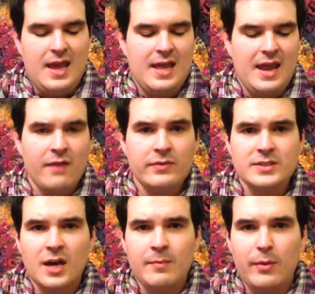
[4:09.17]
and every
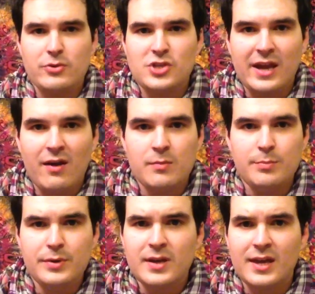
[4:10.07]
time I would check out a
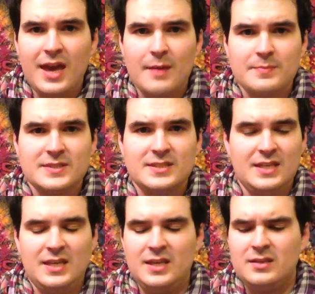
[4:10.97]
book, I kept
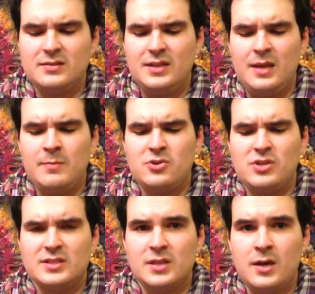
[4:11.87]
seeing
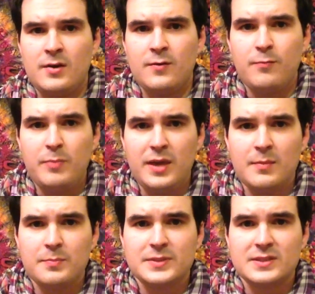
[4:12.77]
images of
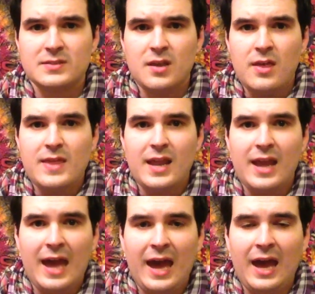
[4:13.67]
pips that
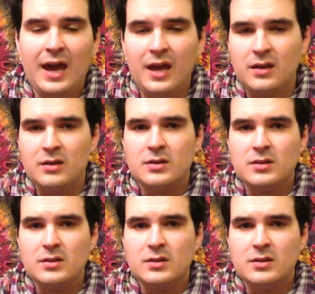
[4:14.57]
had